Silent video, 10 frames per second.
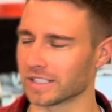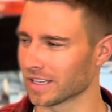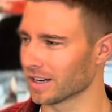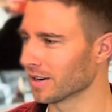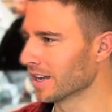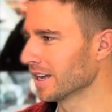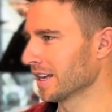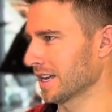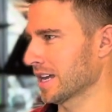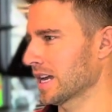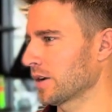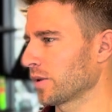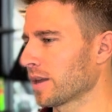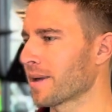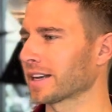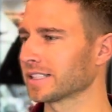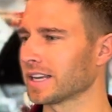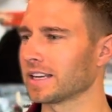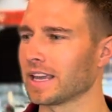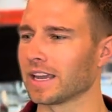So we came back to
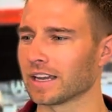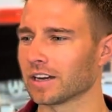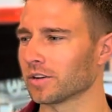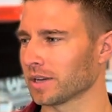San Diego